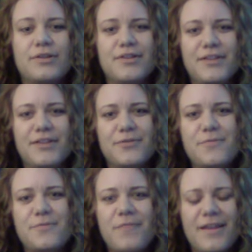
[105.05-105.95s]
It's
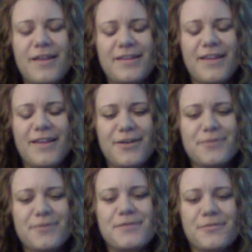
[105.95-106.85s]
called Detour,
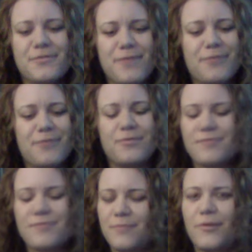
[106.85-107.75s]
and they
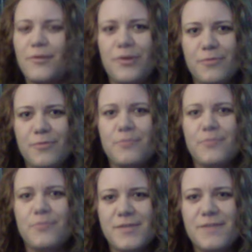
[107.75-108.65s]
also make
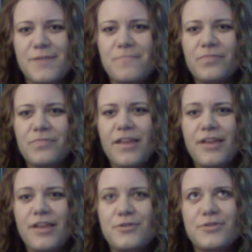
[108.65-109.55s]
some really good
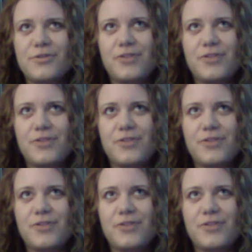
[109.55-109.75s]
music.